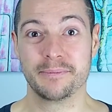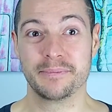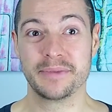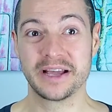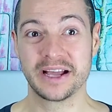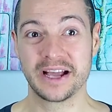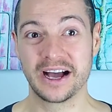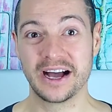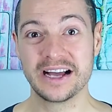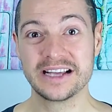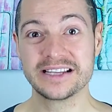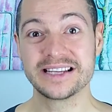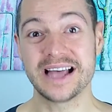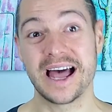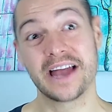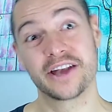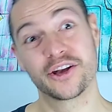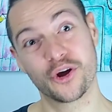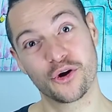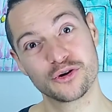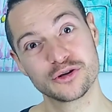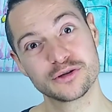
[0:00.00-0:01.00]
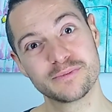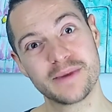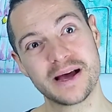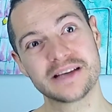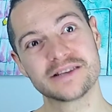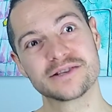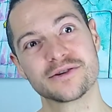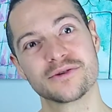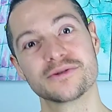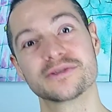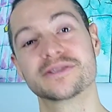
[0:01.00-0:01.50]
Because at
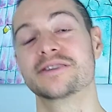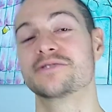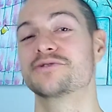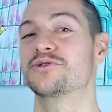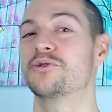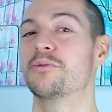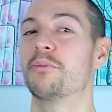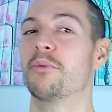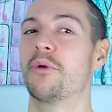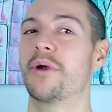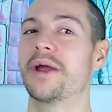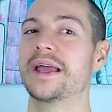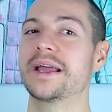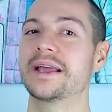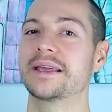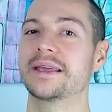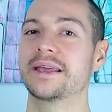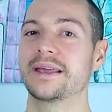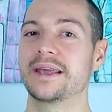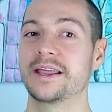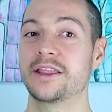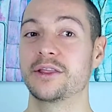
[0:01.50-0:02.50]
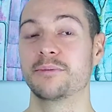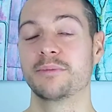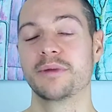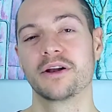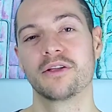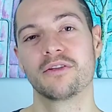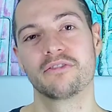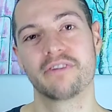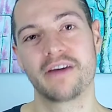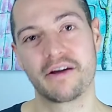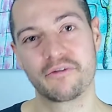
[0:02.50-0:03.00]
Toastmasters, there's a break in the
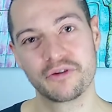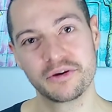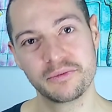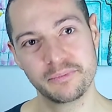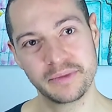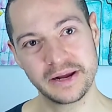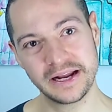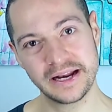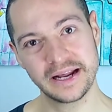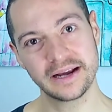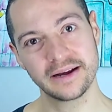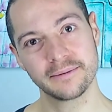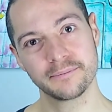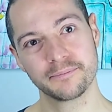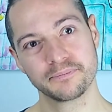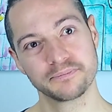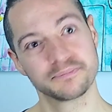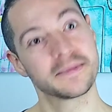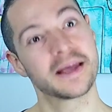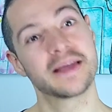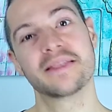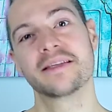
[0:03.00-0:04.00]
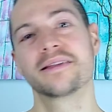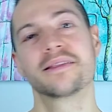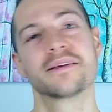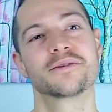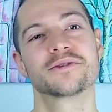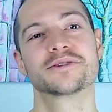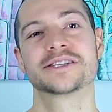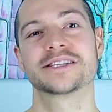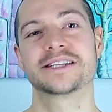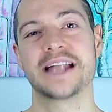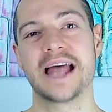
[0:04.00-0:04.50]
middle of every meeting, and then
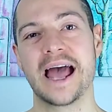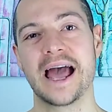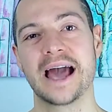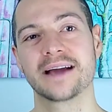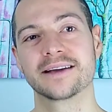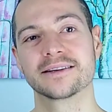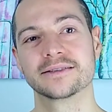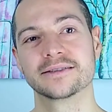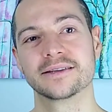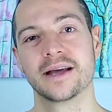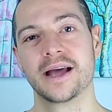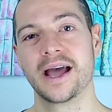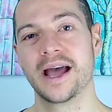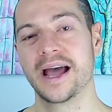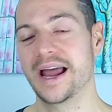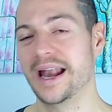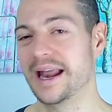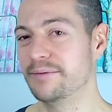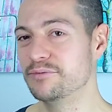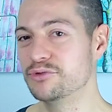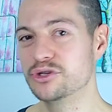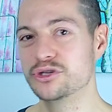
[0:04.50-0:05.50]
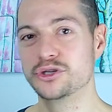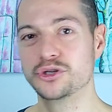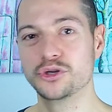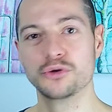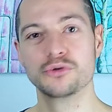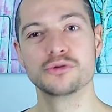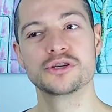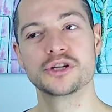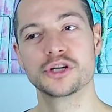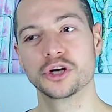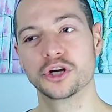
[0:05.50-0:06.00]
there's snacks, and I'm just
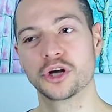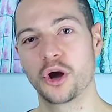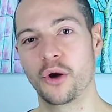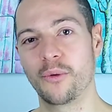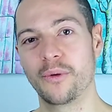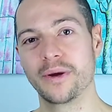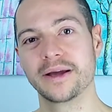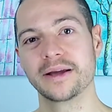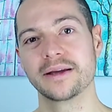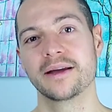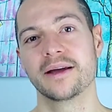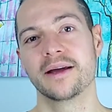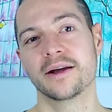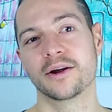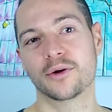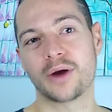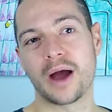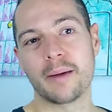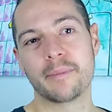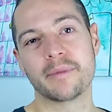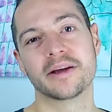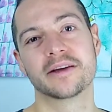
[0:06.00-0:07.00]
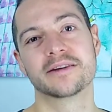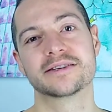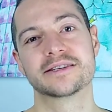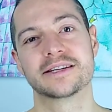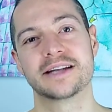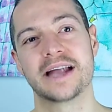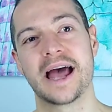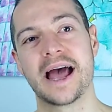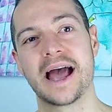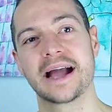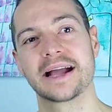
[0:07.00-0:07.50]
used to going, grabbing a
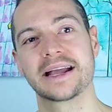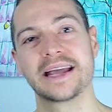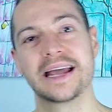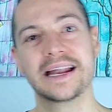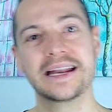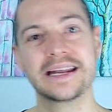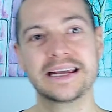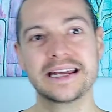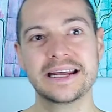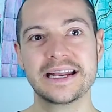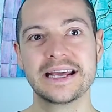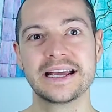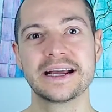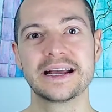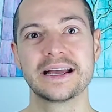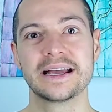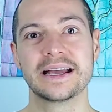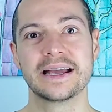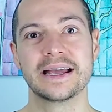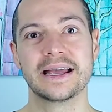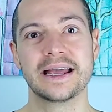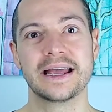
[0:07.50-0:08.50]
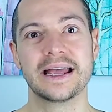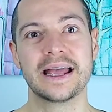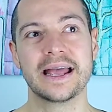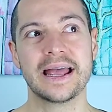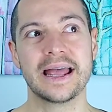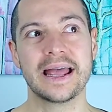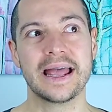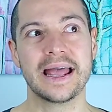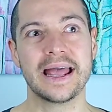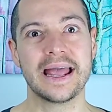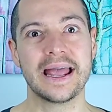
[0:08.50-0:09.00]
snack, and eating.
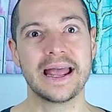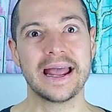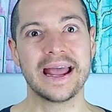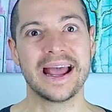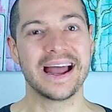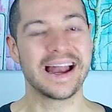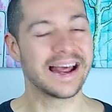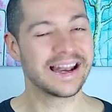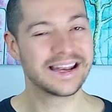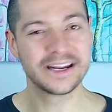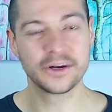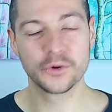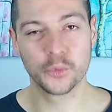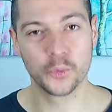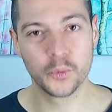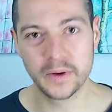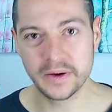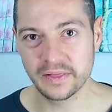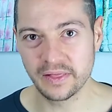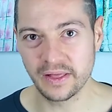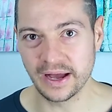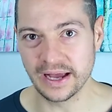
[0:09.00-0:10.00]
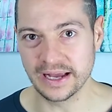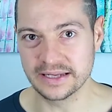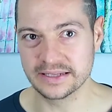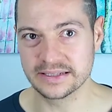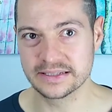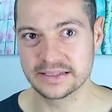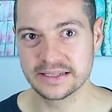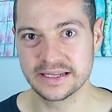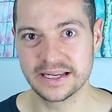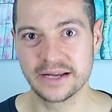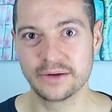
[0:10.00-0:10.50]
And I didn't
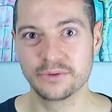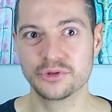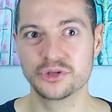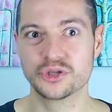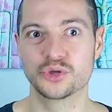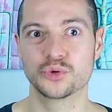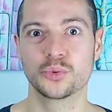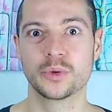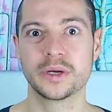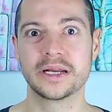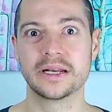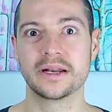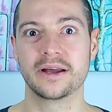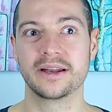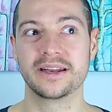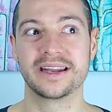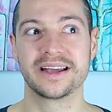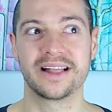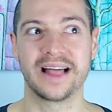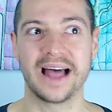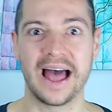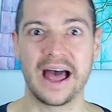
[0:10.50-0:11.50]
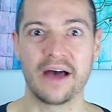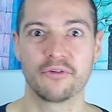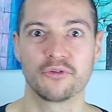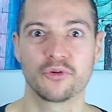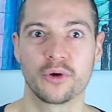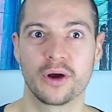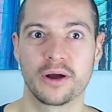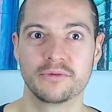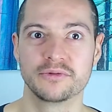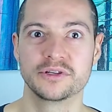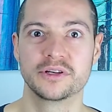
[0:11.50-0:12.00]
realize it was sweet until
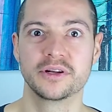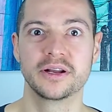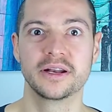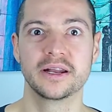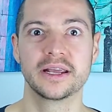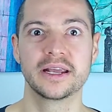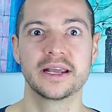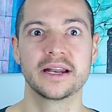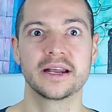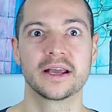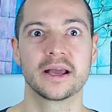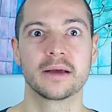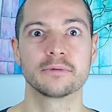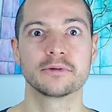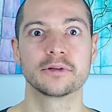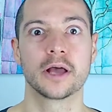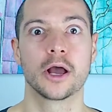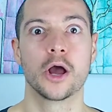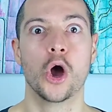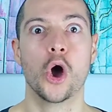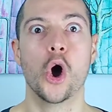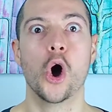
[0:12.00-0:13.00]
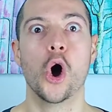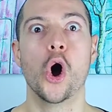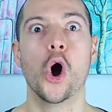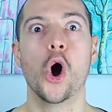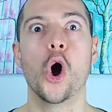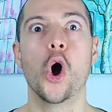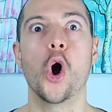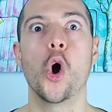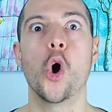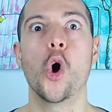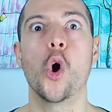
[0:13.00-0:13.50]
after I was doing eating. I was like,
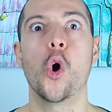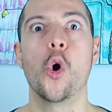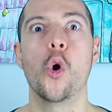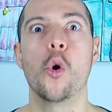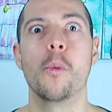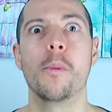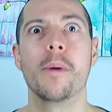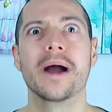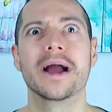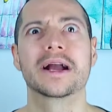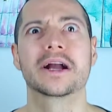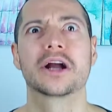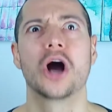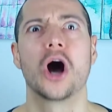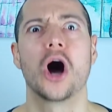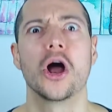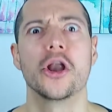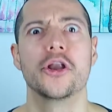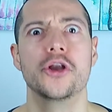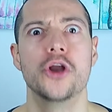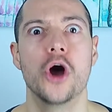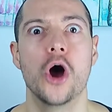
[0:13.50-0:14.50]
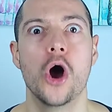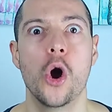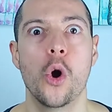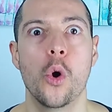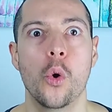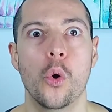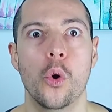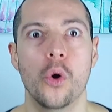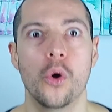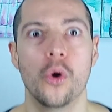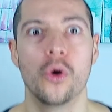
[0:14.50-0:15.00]
oh my God,
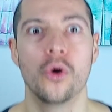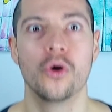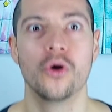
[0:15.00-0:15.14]
no.